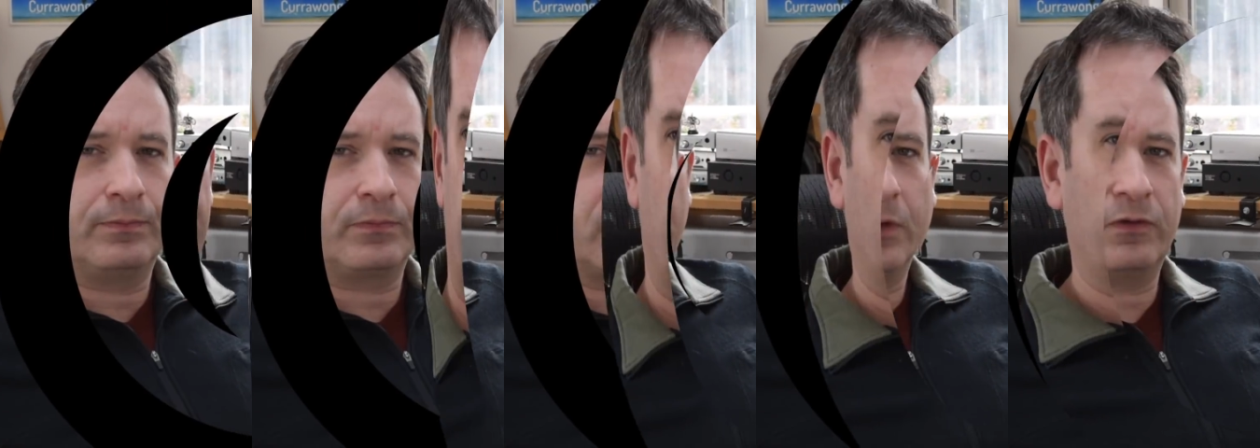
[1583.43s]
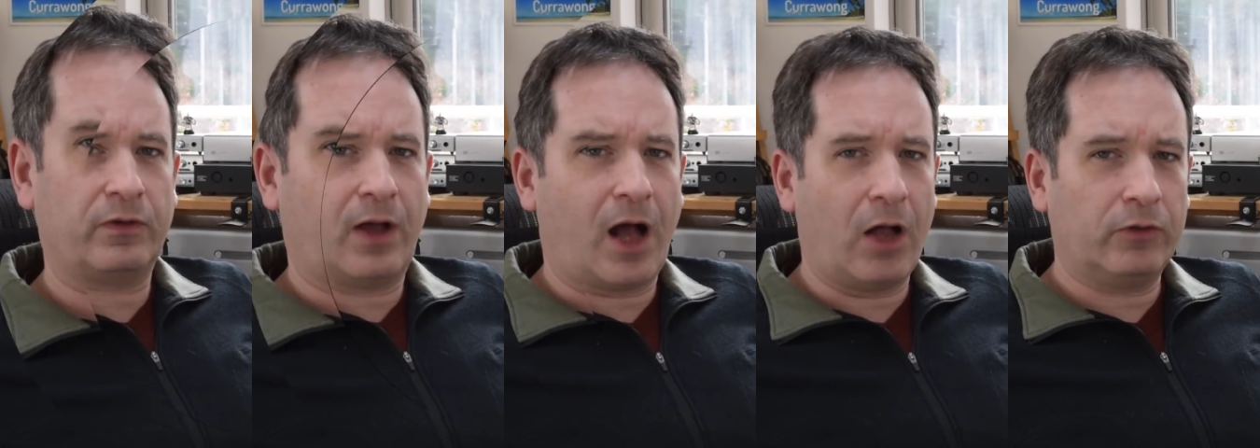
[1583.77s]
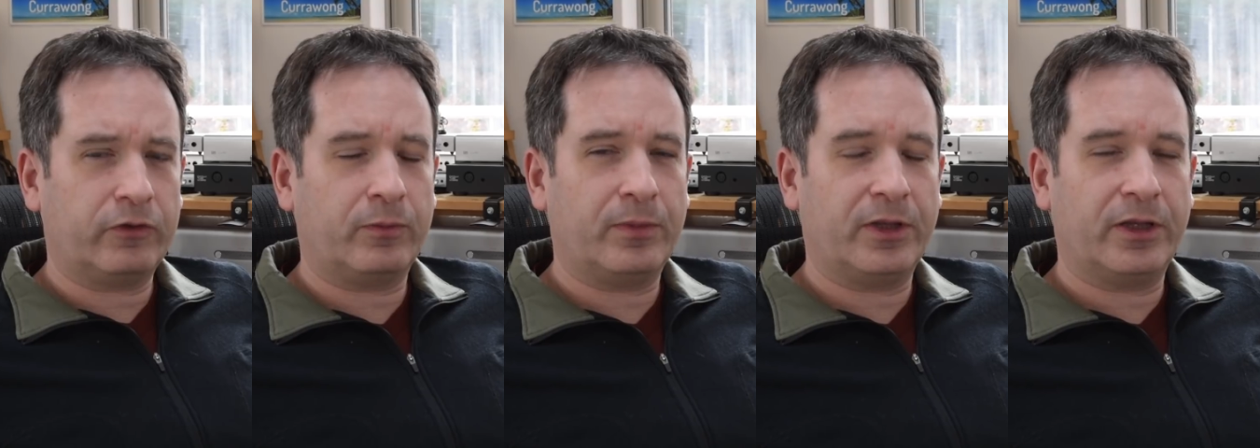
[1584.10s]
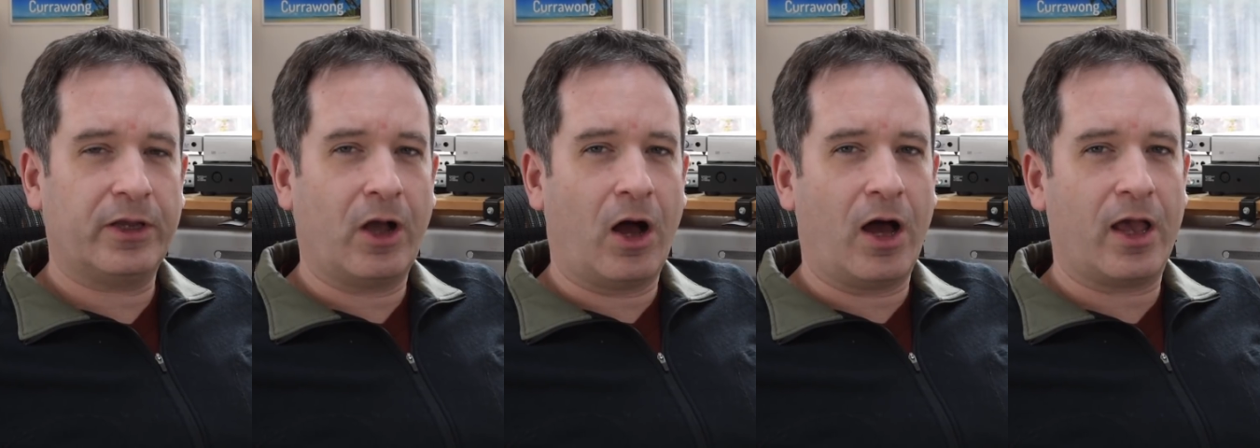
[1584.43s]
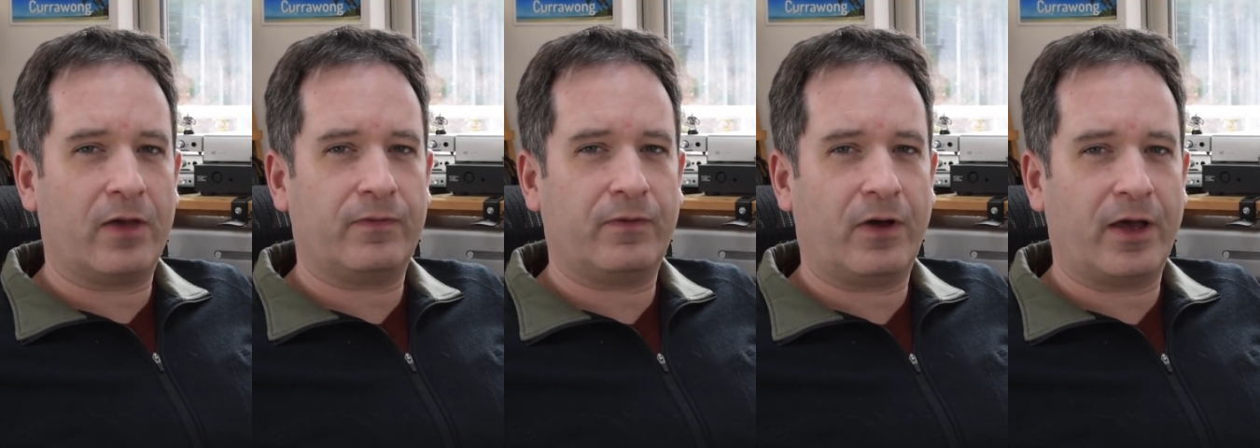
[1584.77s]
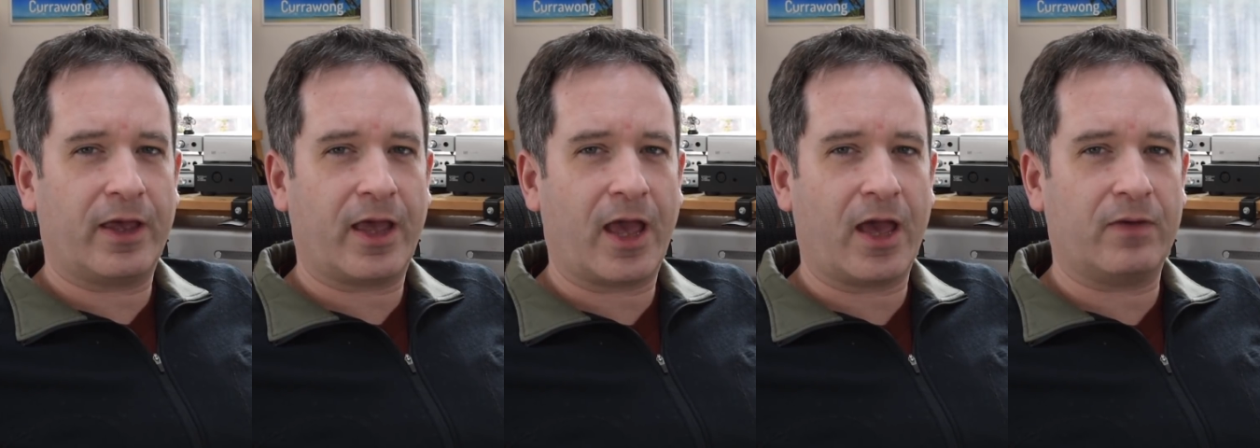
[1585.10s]
So ultimately,
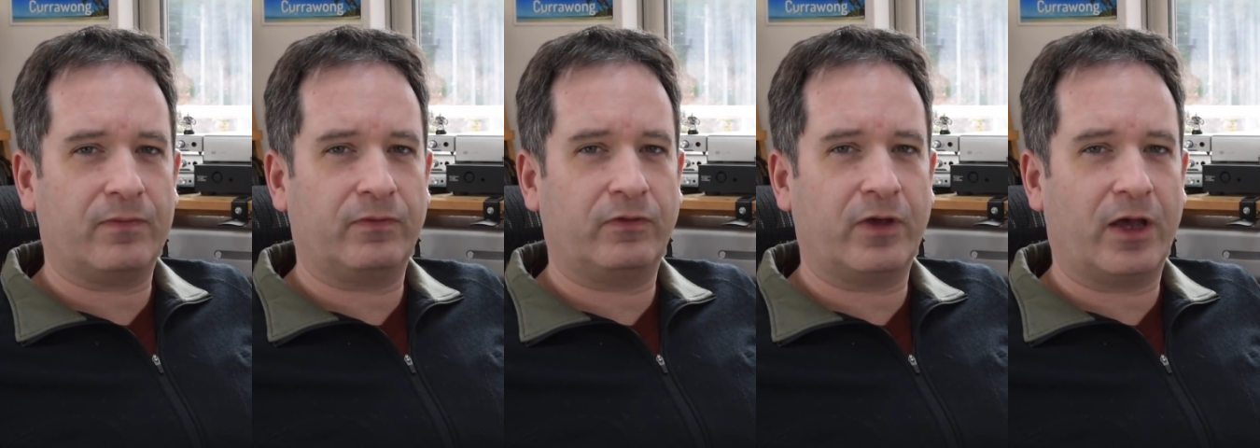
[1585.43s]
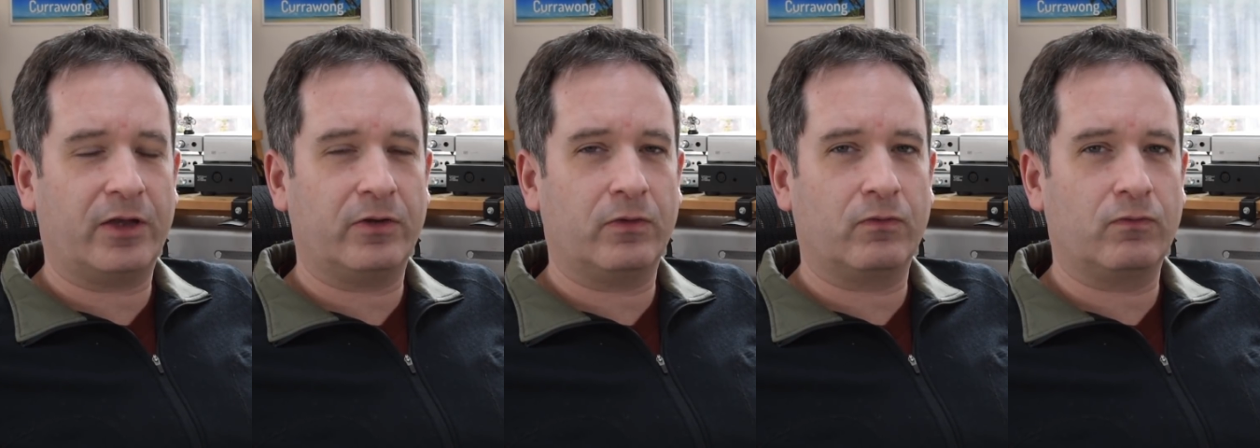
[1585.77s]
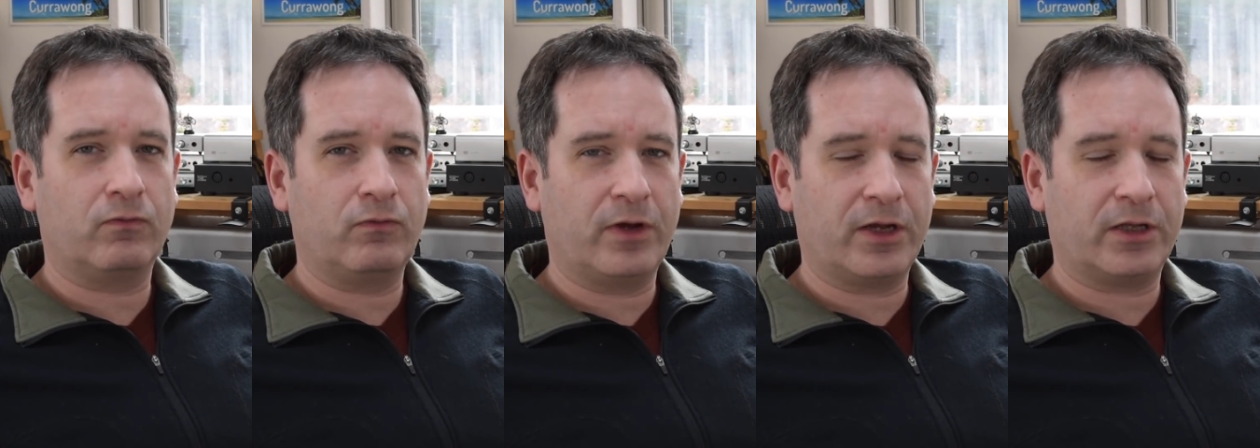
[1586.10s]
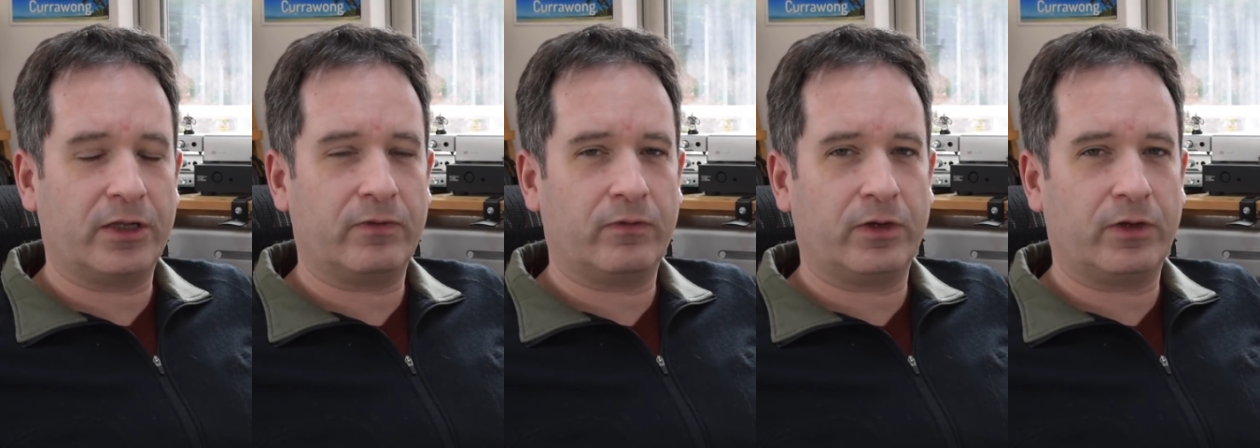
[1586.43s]
iFi have done really,